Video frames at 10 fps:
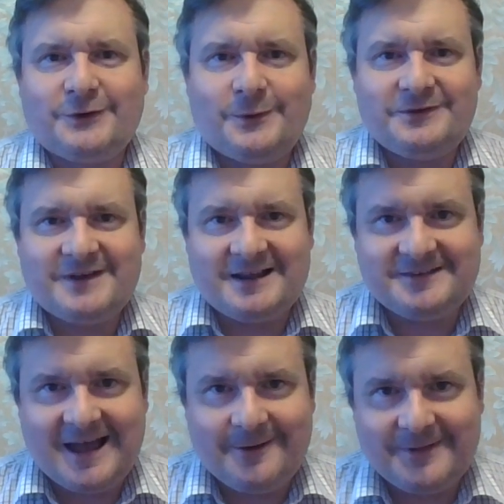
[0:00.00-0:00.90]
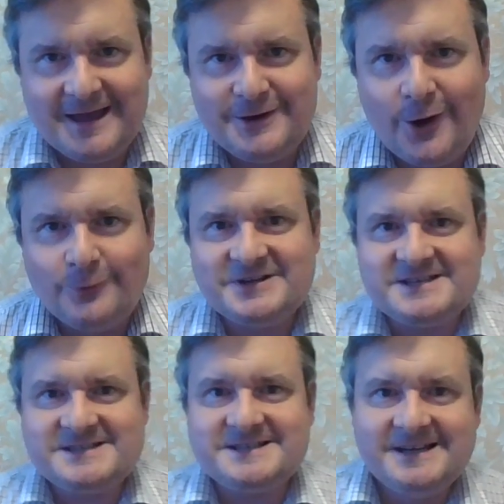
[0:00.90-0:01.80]
and quizettes out there
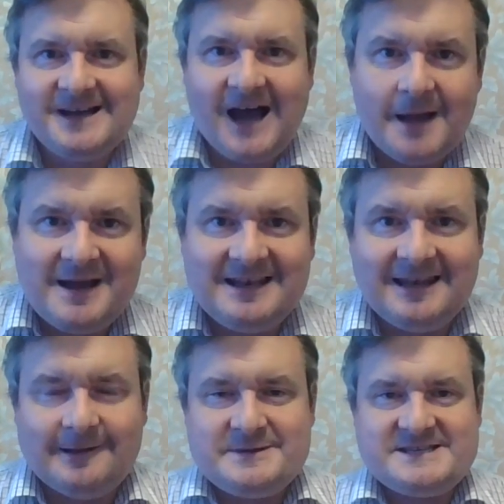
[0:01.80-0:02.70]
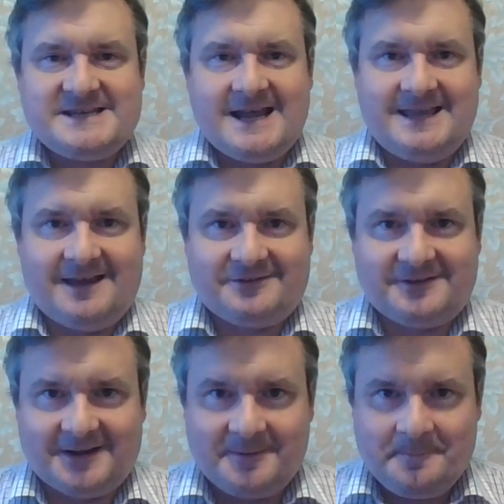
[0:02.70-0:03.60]
noticed I made a little mistake
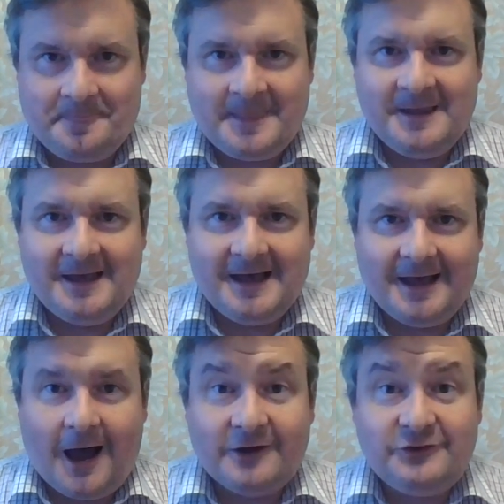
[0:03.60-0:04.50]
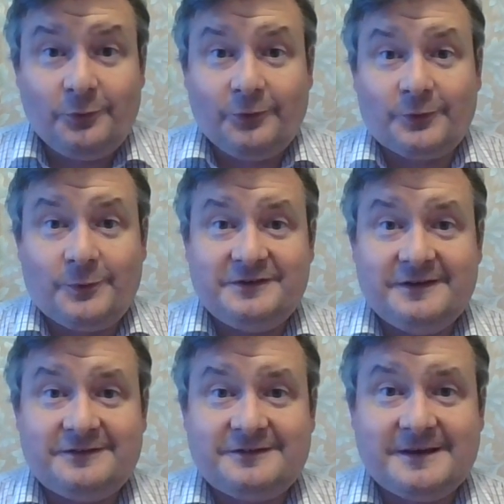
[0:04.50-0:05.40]
yesterday. Uh, I do all the
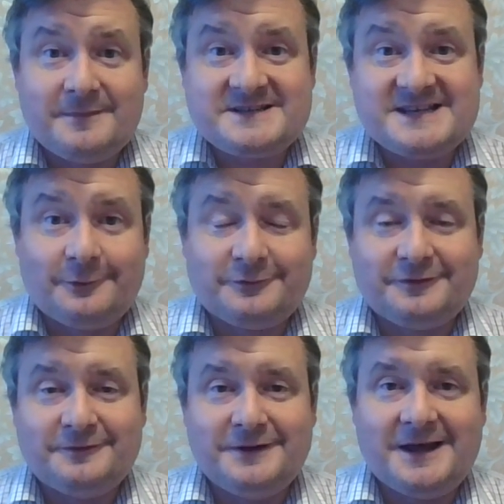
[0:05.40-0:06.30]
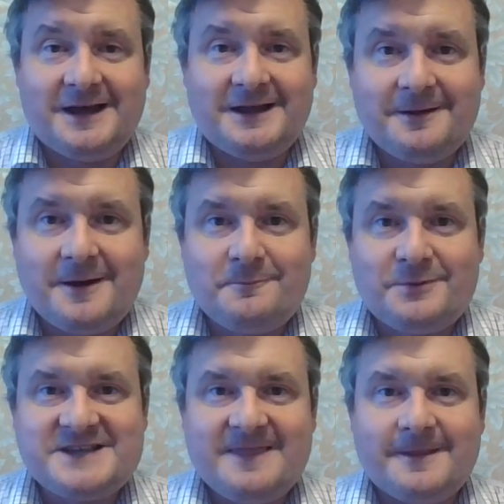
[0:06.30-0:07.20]
quizzes uh, myself and, uh, uh, and
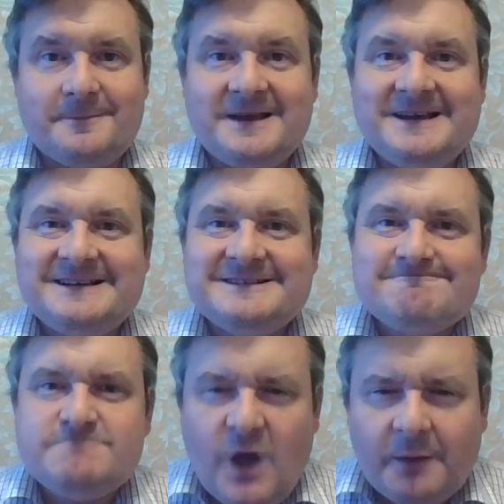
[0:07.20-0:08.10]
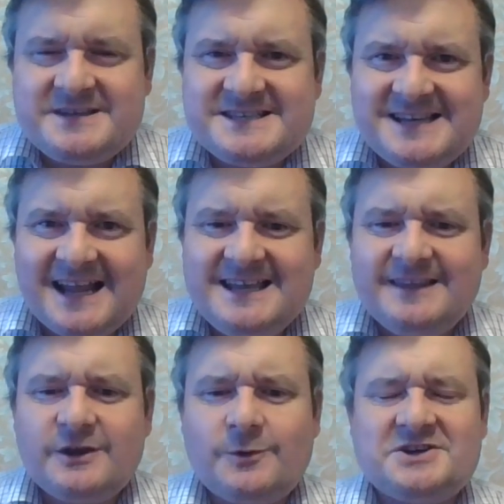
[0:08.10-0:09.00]
present them. Not a mistake
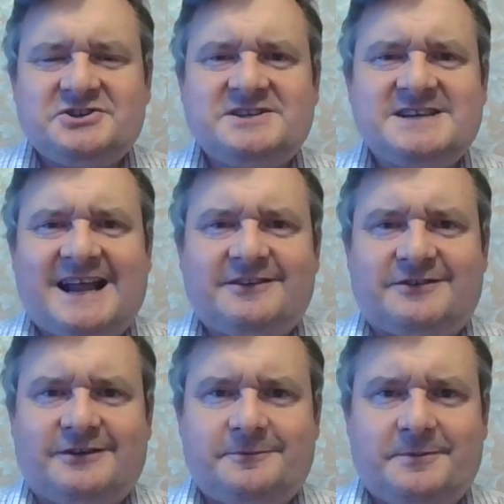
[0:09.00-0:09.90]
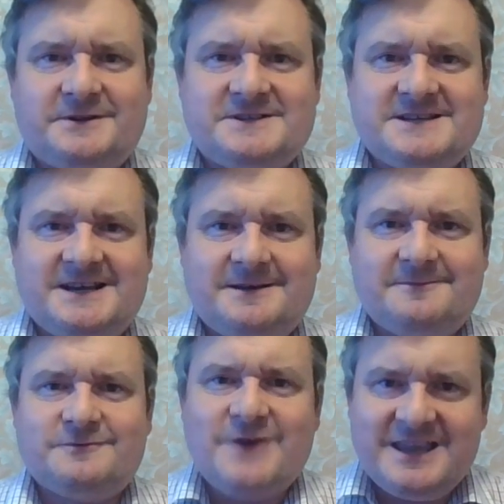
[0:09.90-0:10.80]
in the questions and answers, but
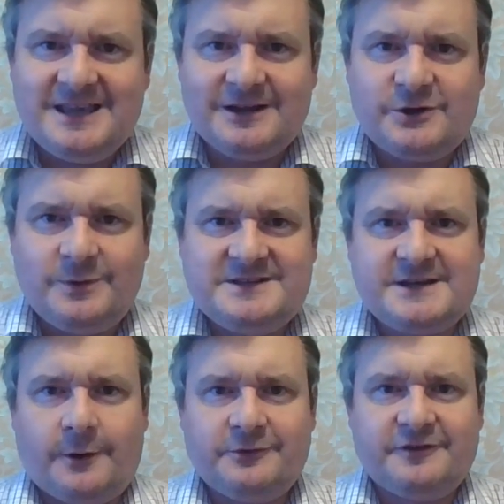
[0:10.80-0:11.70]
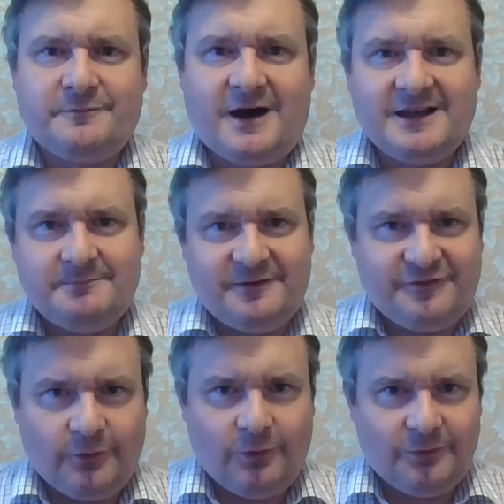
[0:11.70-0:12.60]
regular quiz goers of mine
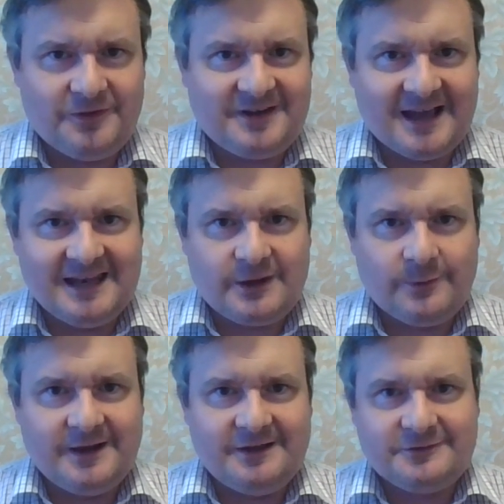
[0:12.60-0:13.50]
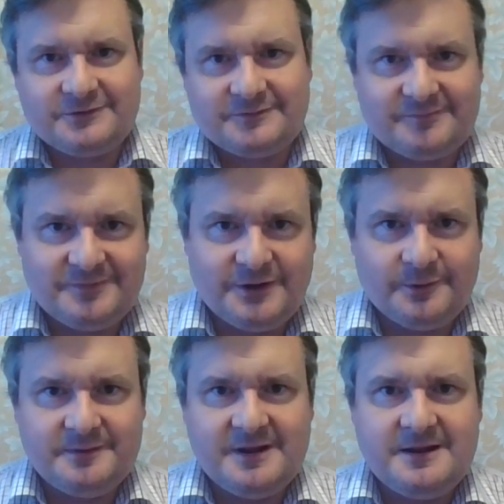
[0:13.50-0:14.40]
before the daily quiz, you
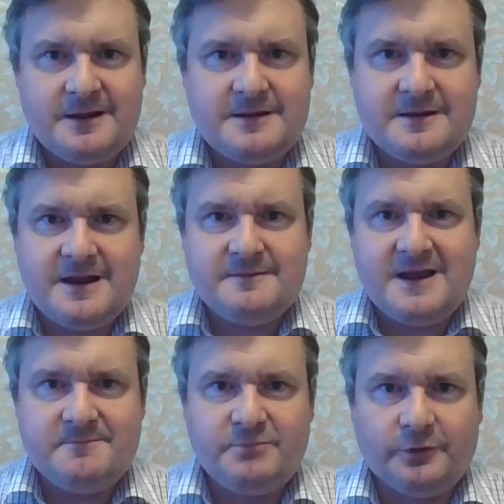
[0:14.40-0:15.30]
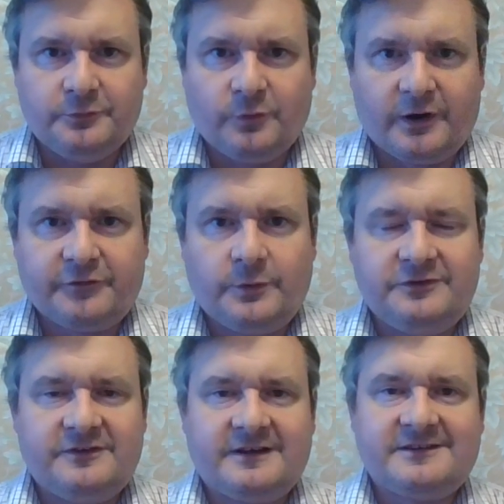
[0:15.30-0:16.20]
know, in, in, in pubs, one-off
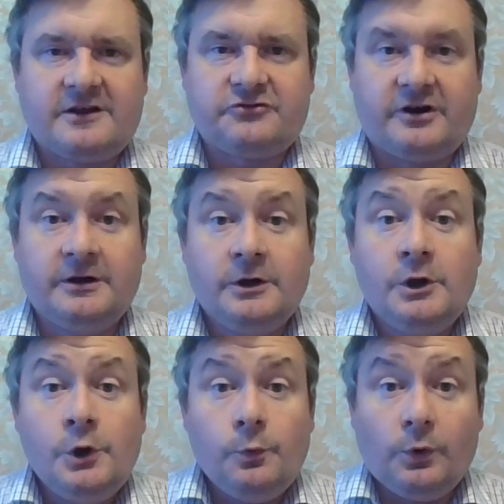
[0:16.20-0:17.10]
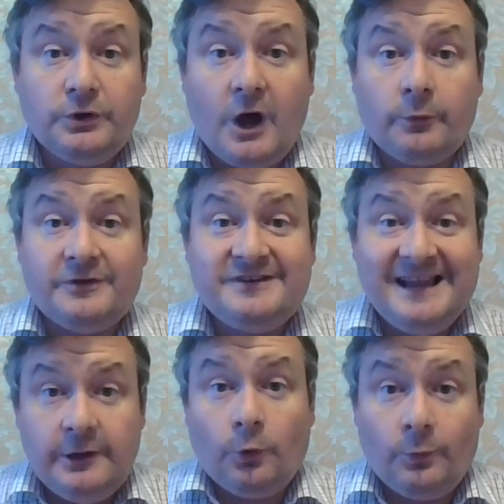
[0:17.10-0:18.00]
quizzes, etc., will know there's
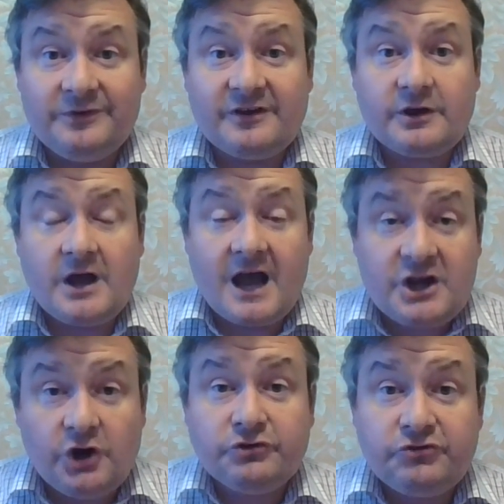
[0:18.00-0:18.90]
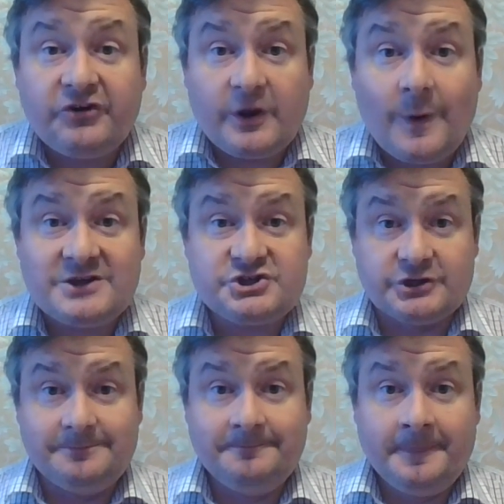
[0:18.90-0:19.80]
nearly always a, a country
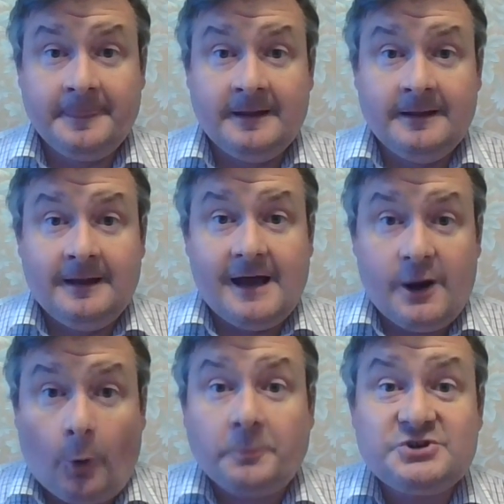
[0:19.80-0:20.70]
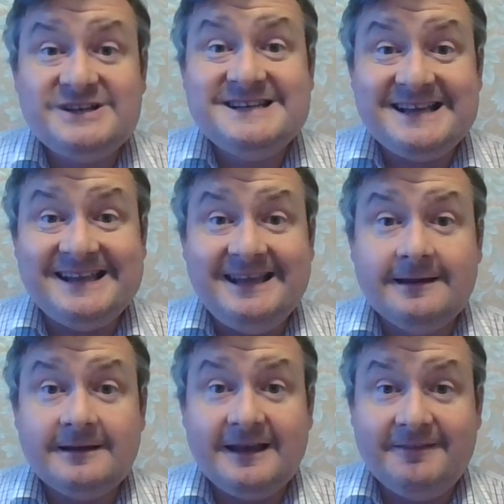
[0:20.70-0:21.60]
question. And option
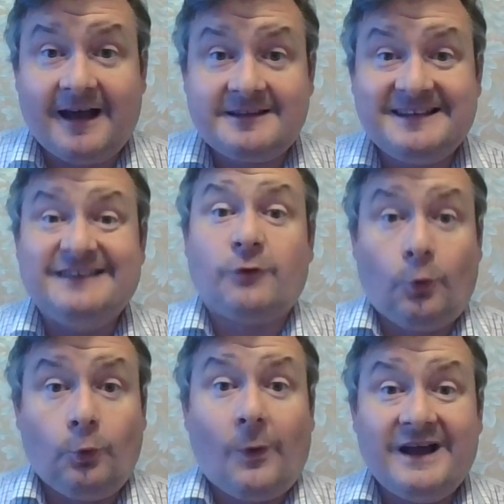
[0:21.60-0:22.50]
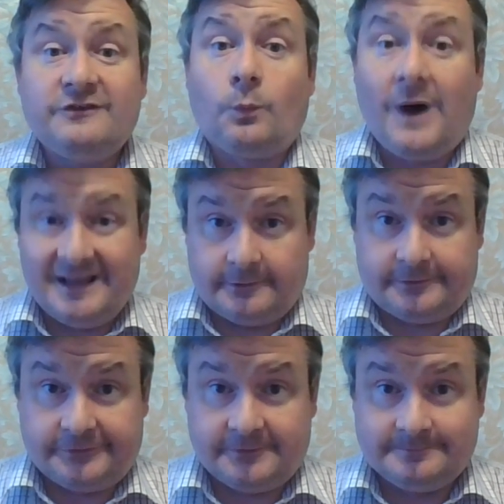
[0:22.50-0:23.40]
D in that is always
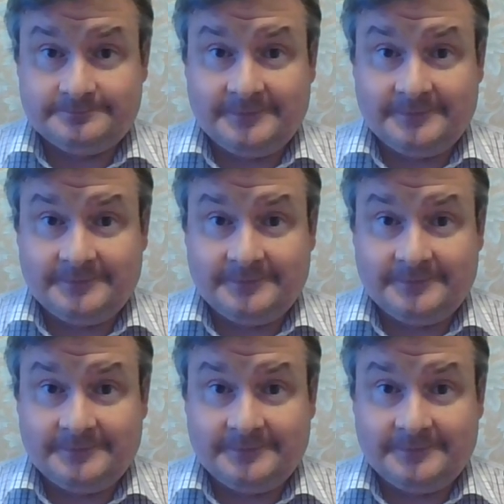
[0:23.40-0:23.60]
Wales.